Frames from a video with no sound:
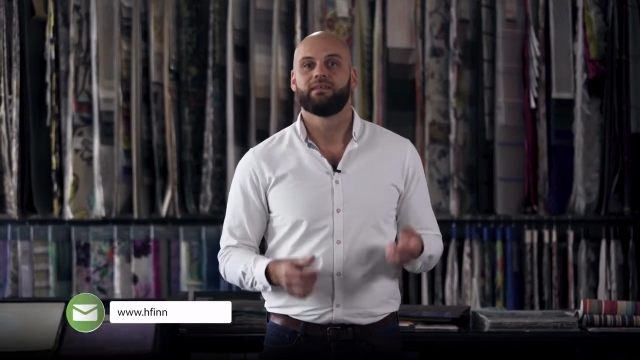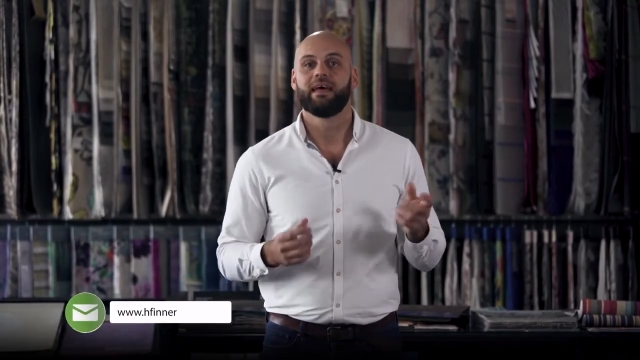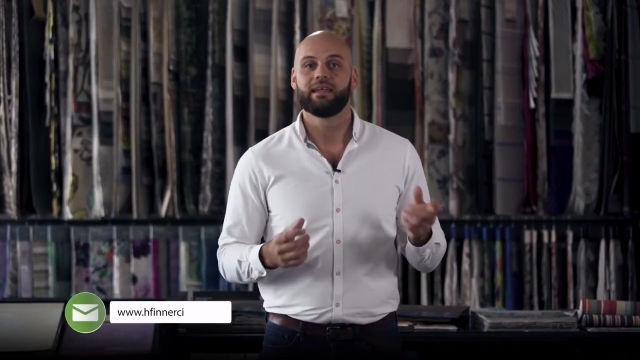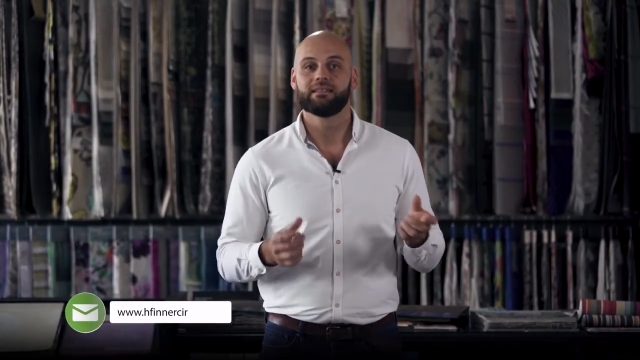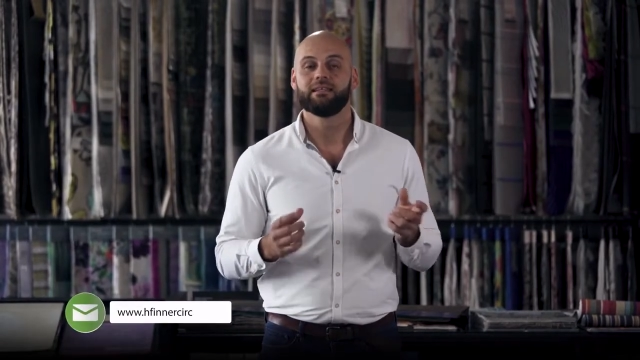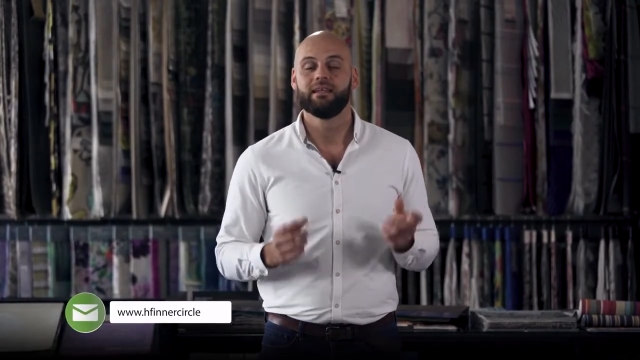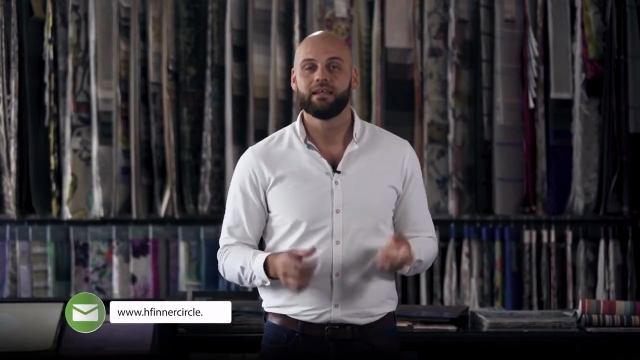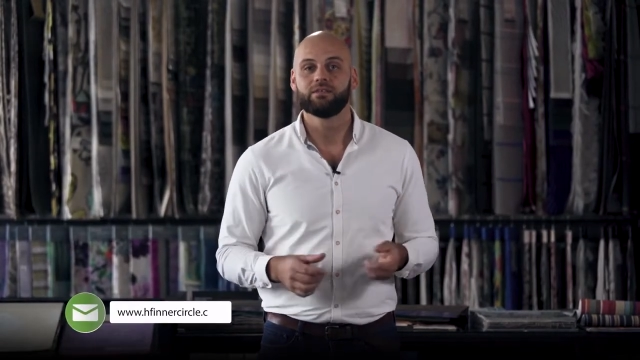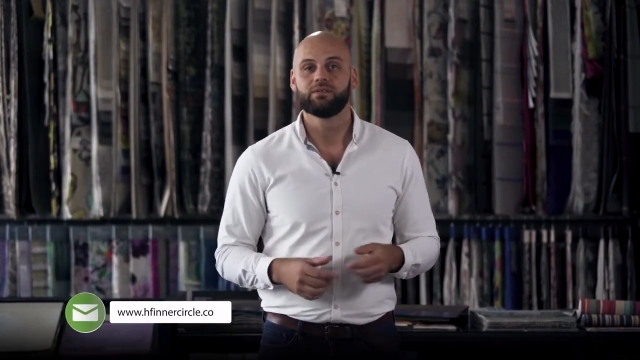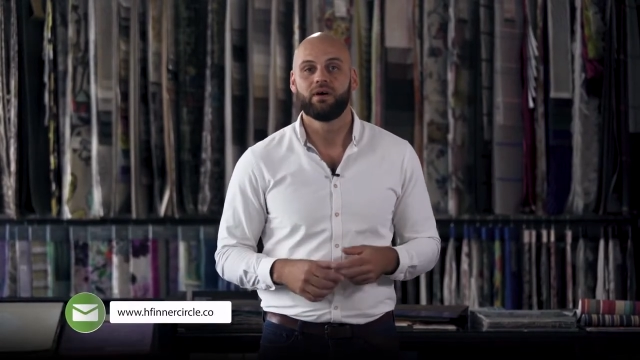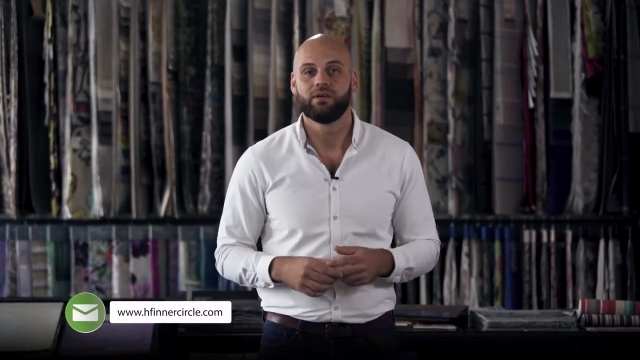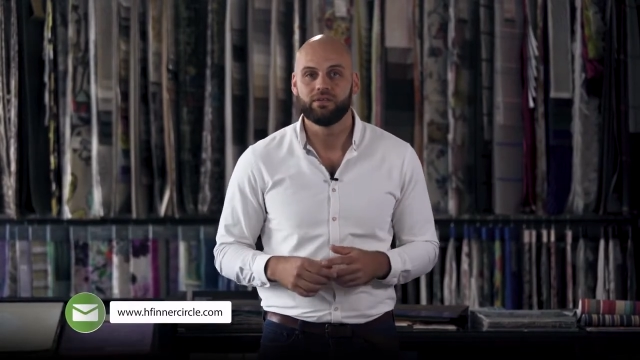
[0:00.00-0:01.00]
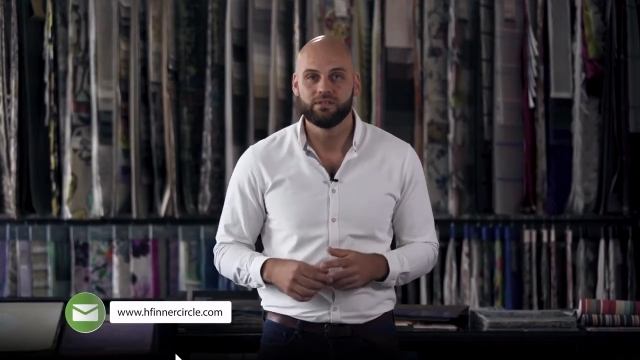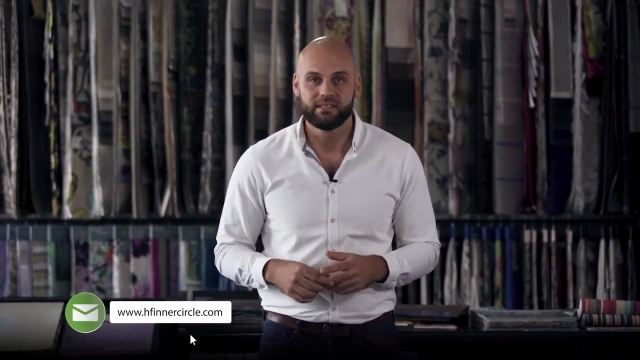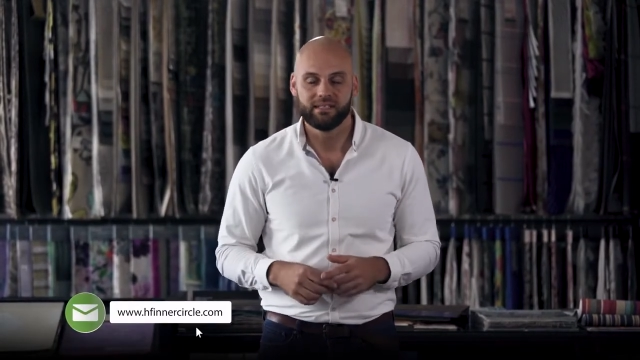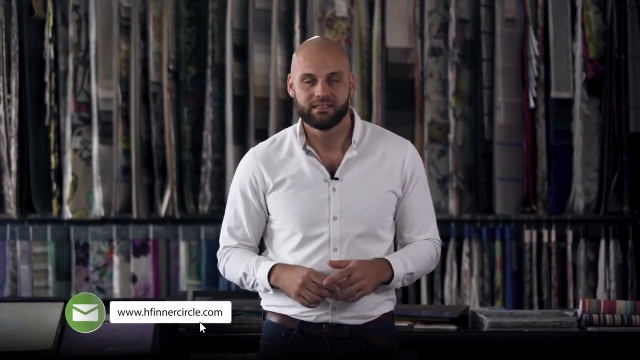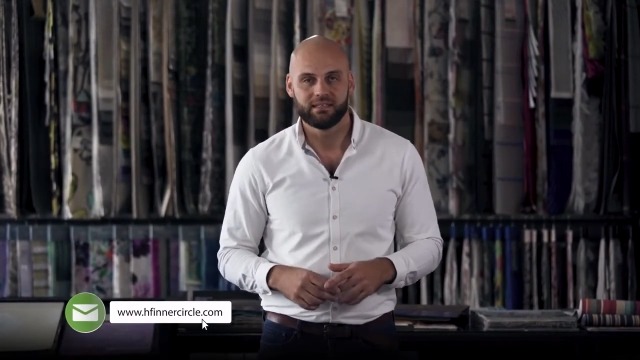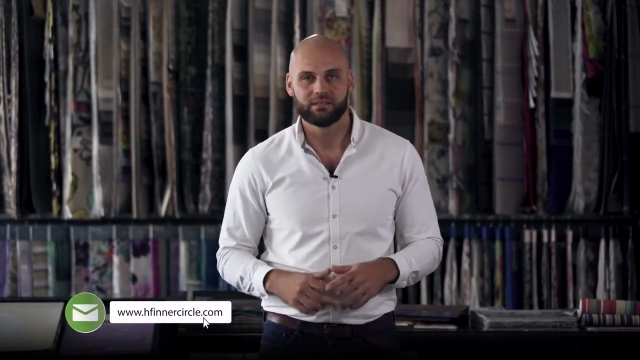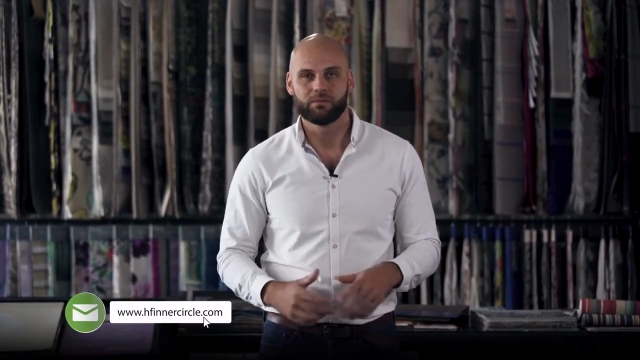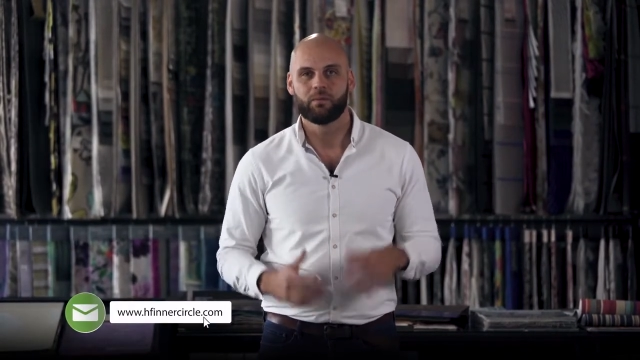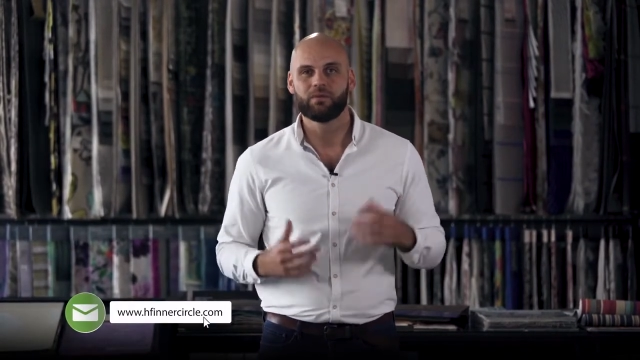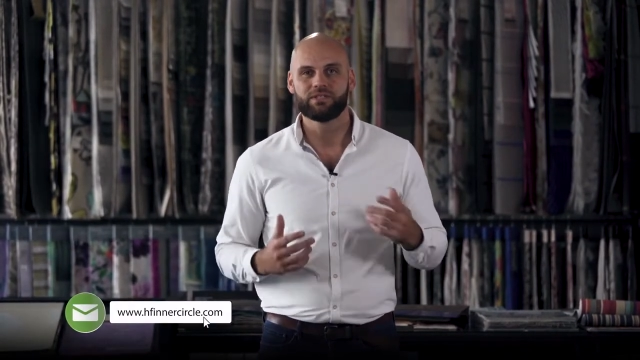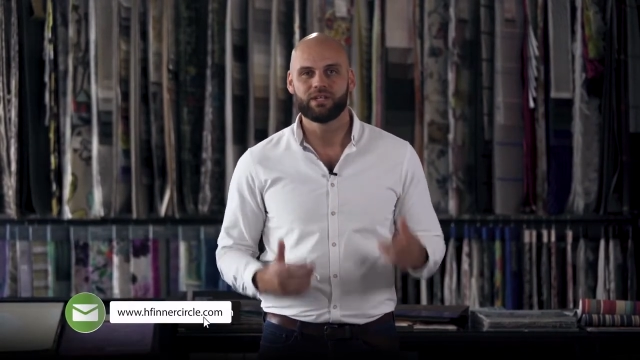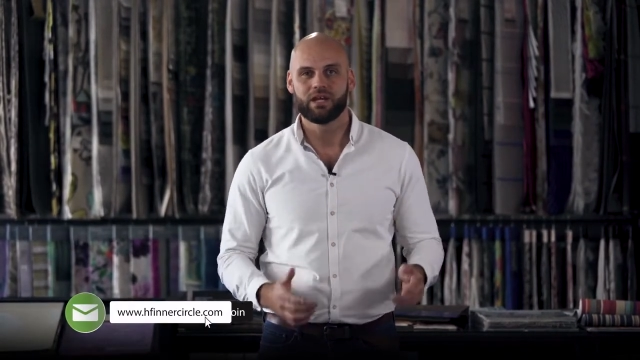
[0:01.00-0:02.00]
That is a link to our newsletter where
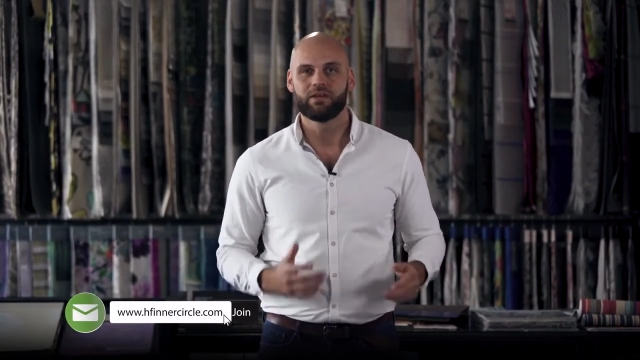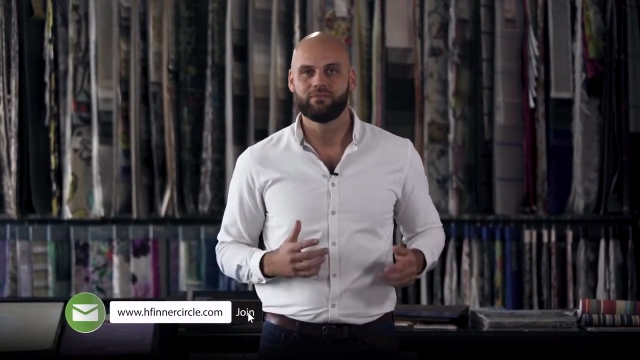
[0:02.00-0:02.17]
we share